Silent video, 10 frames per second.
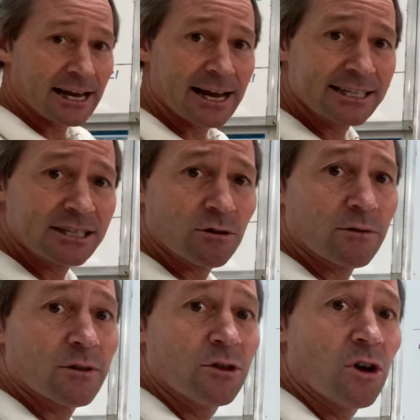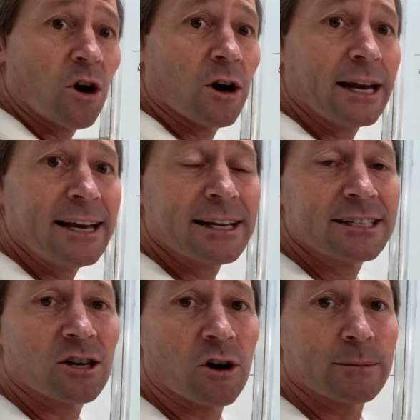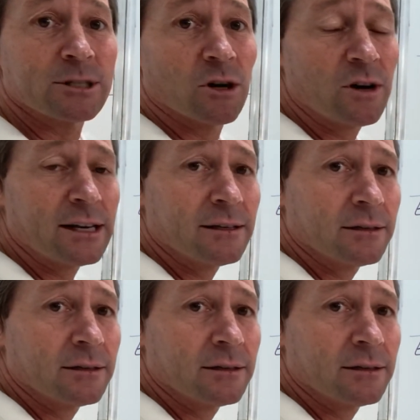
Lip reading: answer of 9 times 9,